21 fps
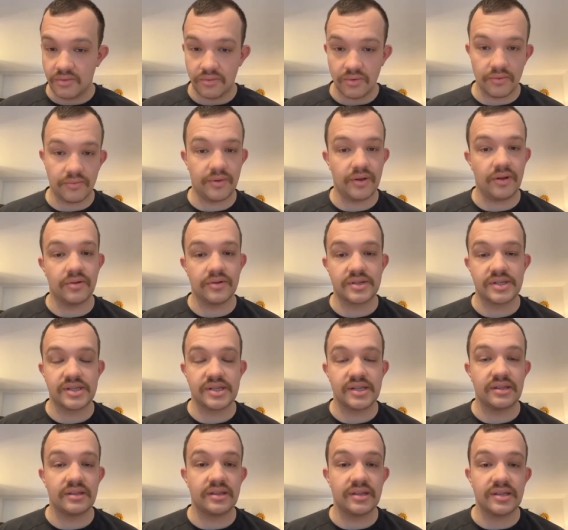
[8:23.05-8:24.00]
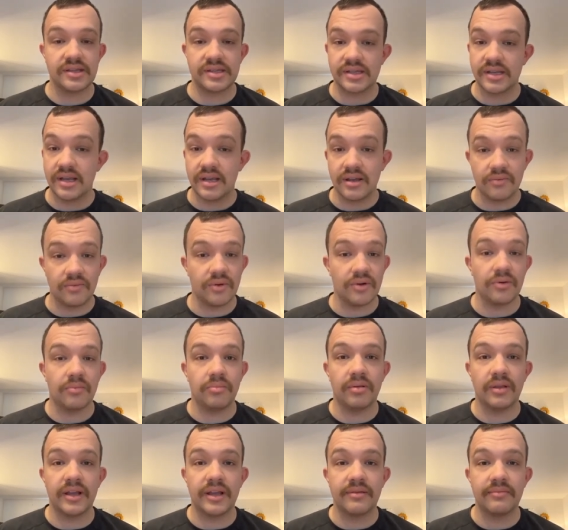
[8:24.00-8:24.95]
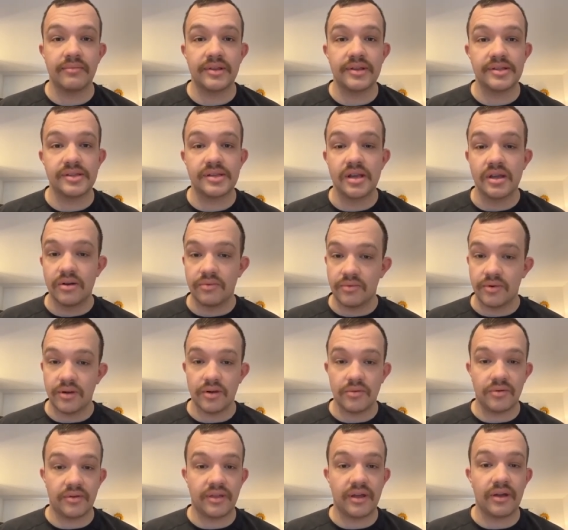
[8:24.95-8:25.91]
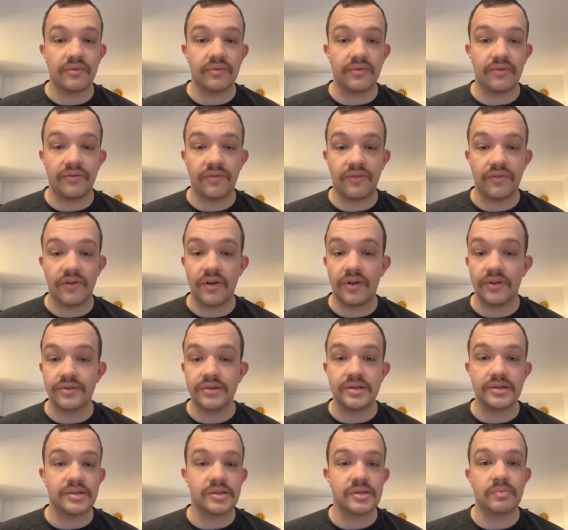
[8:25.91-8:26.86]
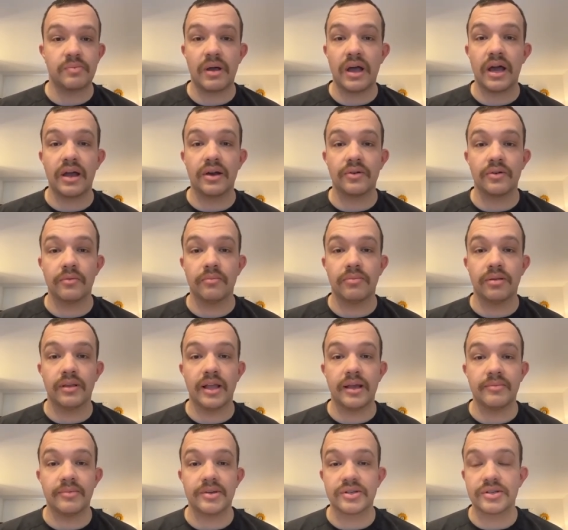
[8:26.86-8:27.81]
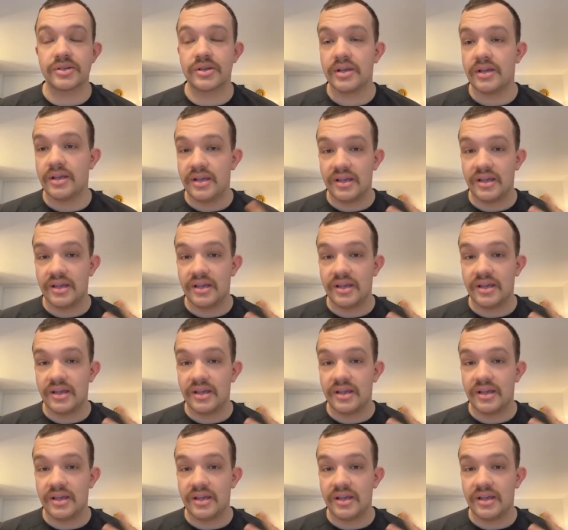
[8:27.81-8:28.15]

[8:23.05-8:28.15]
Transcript: where we are sinless, we are blameless, we are without fault, spot, or blemish.